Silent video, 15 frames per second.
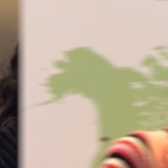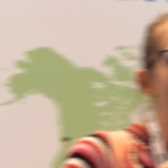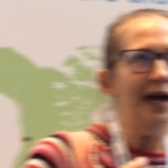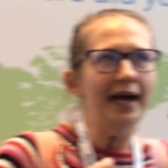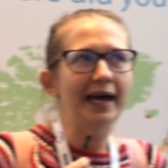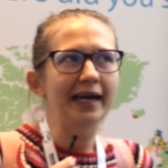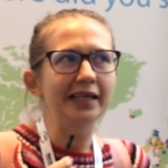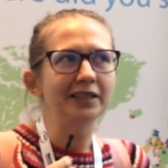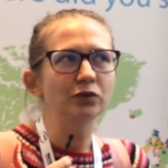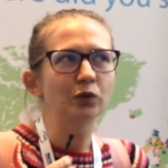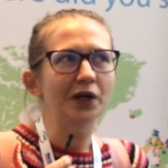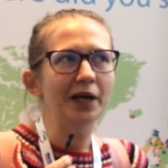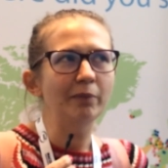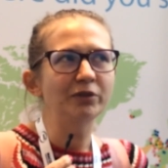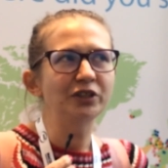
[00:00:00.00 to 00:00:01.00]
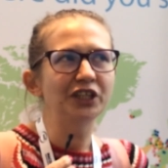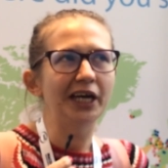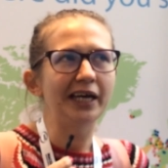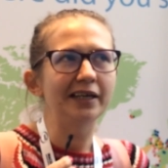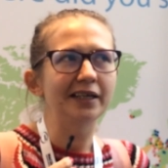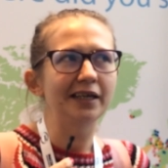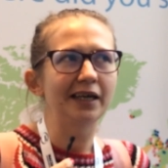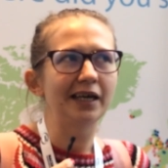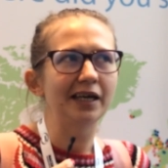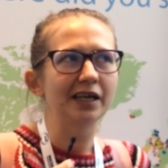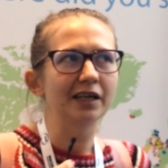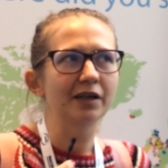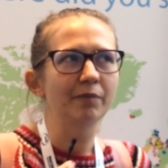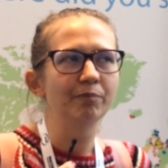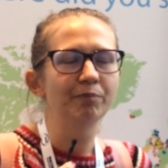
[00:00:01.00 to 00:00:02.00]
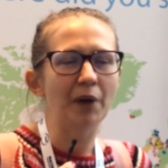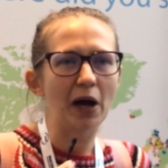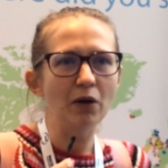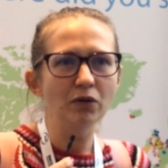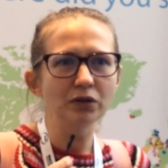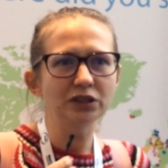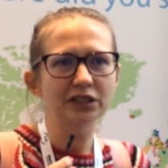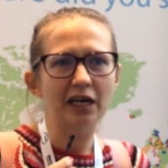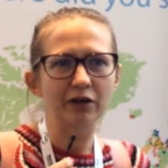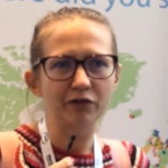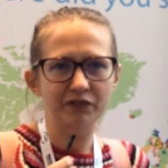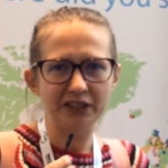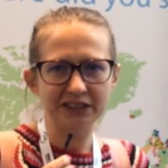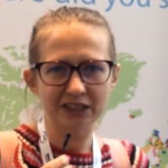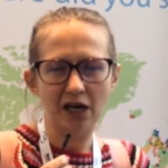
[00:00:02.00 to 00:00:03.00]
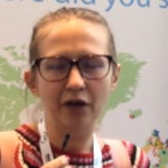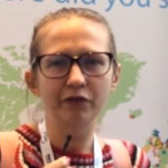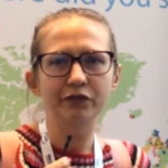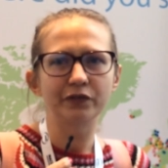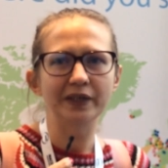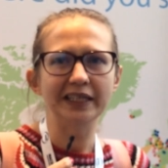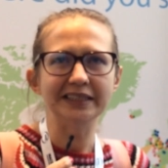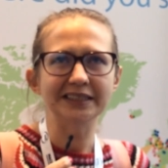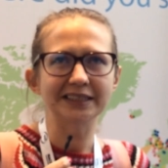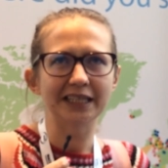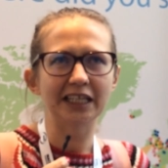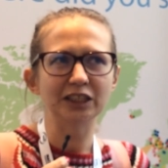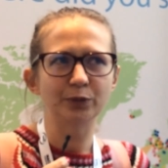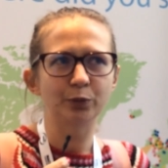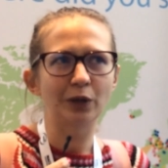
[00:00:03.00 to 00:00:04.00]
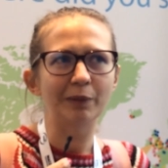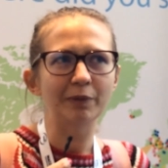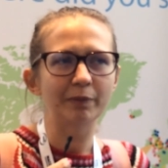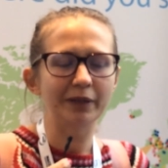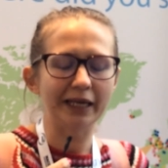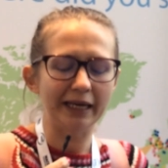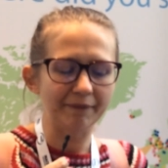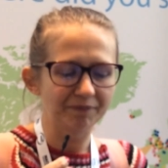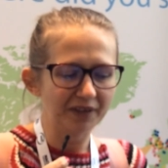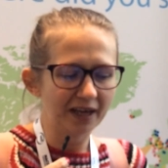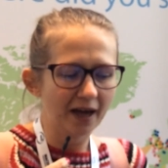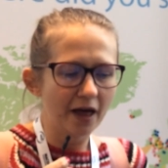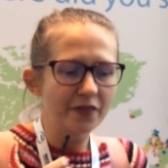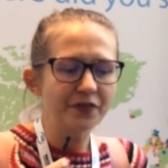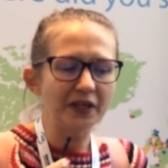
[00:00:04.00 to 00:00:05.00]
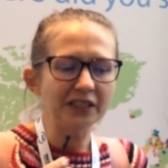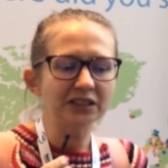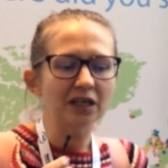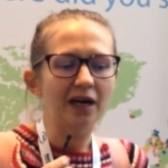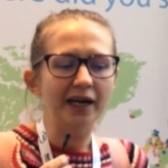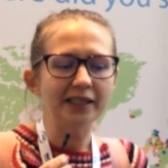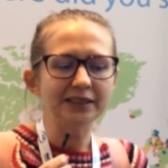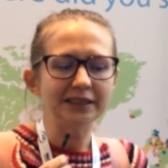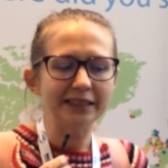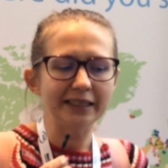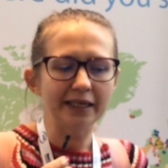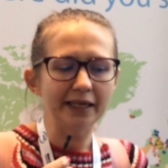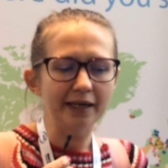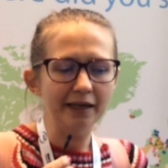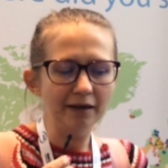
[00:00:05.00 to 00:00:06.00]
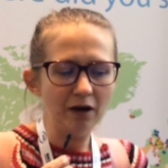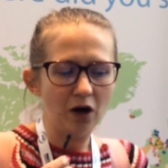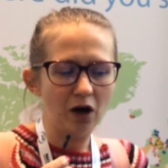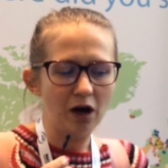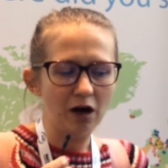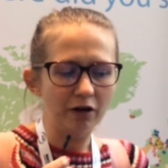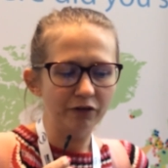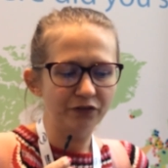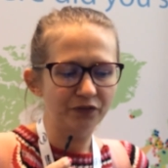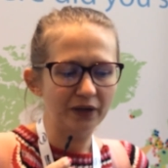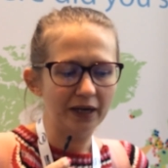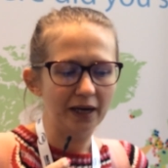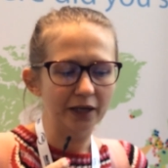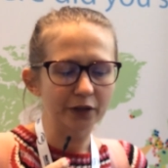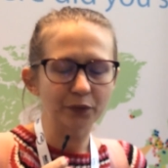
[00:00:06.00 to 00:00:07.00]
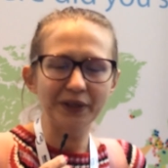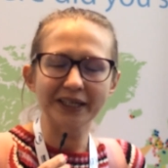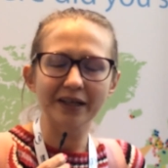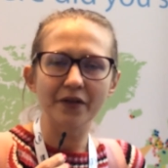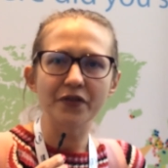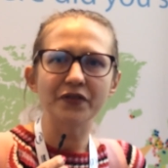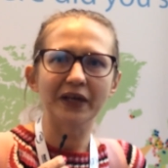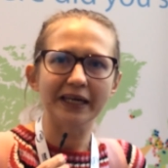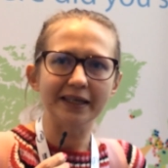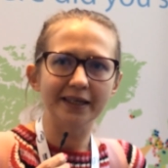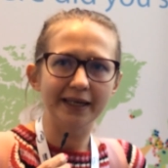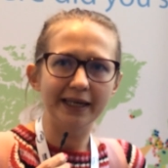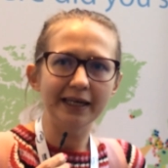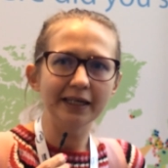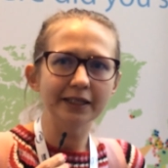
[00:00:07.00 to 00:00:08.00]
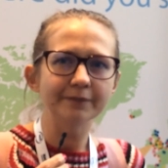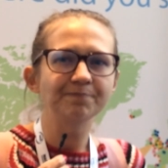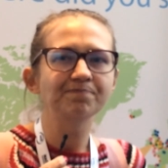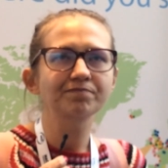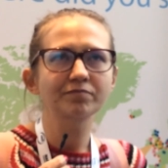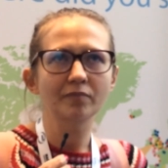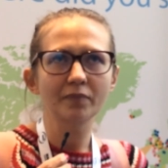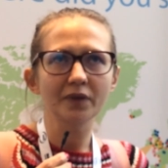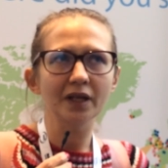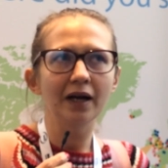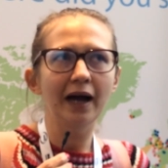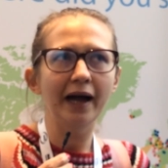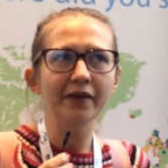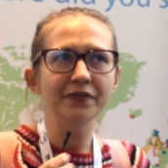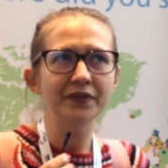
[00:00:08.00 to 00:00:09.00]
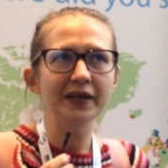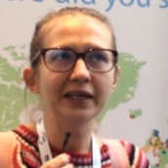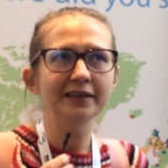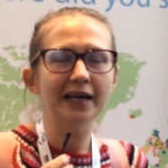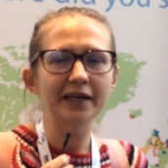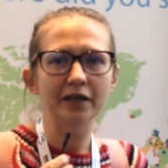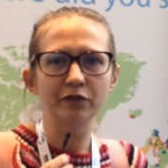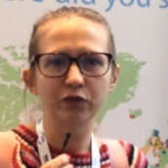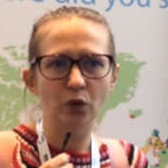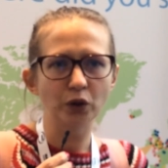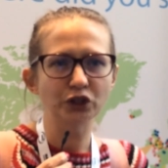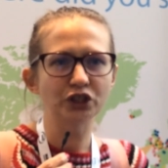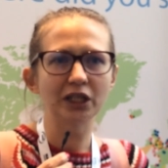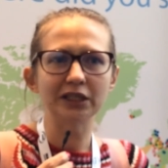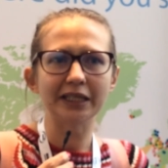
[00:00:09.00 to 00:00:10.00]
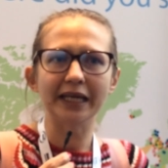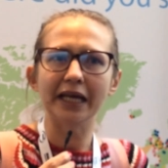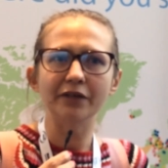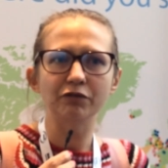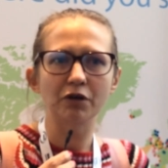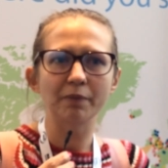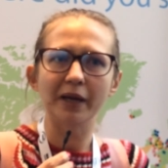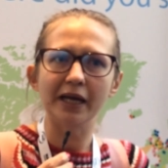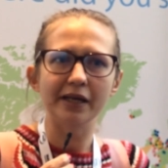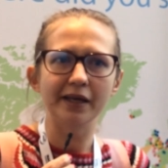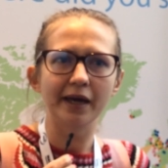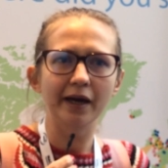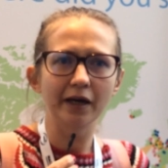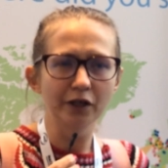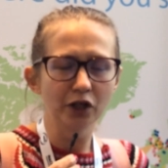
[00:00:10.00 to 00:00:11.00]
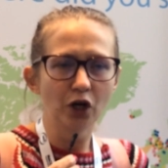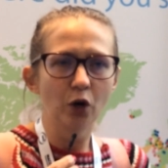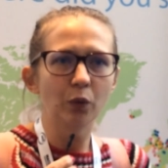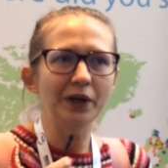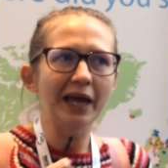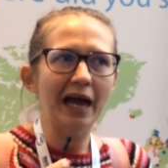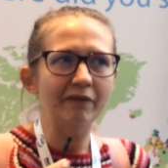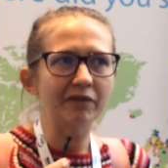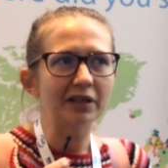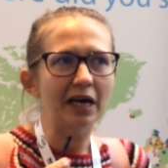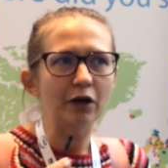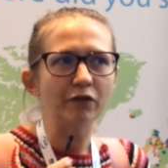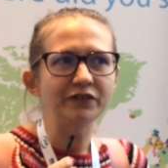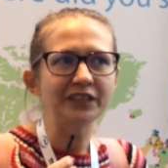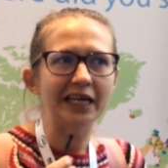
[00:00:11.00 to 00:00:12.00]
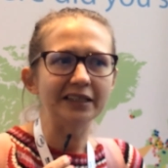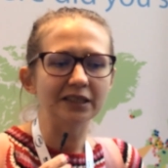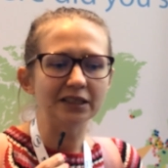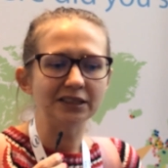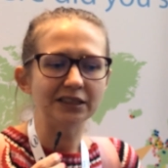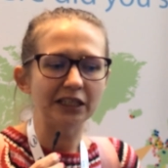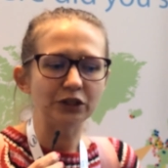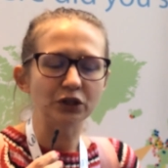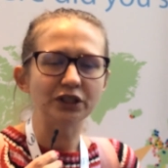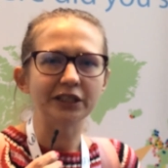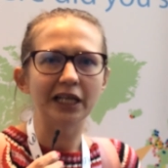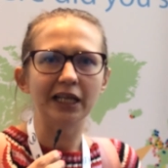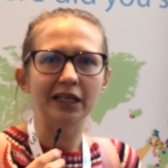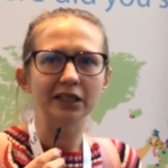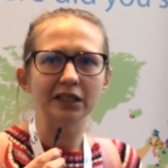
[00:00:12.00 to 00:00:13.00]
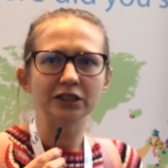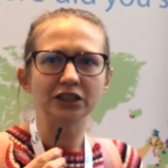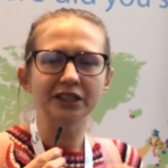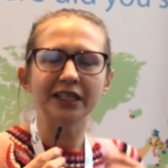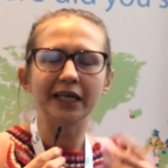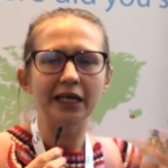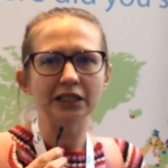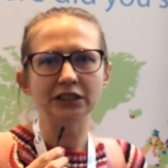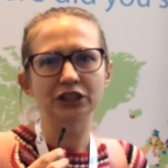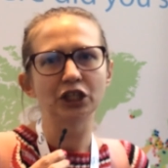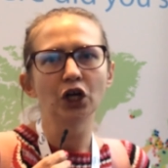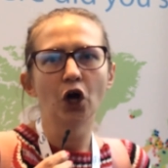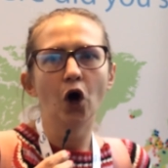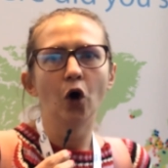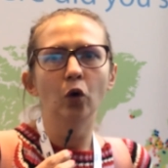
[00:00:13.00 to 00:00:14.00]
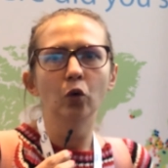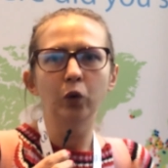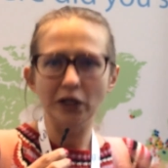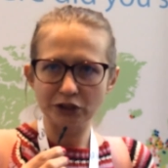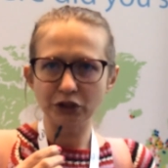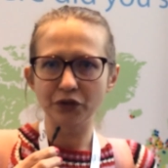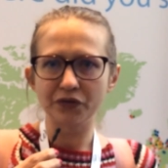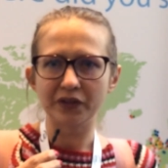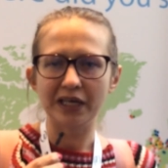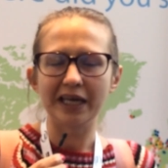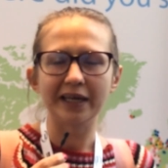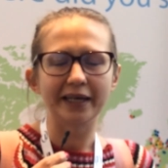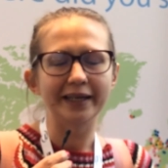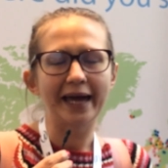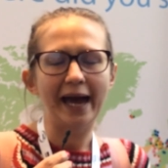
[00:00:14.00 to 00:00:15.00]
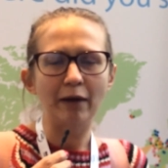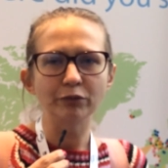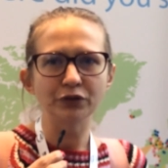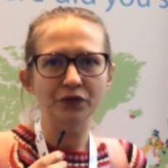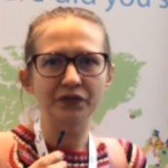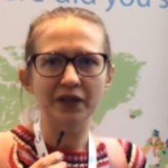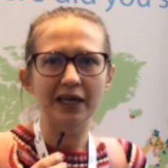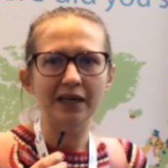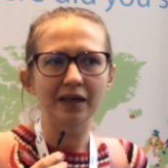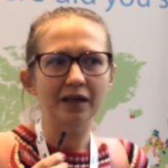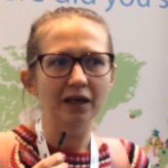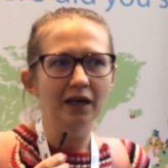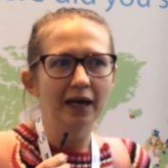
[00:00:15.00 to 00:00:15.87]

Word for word: And what I'm taking most out of this conference is probably this idea of uh, critical thinking. I think that unfortunately in Romania we have a lot of tendency to tell kids what to think and how to think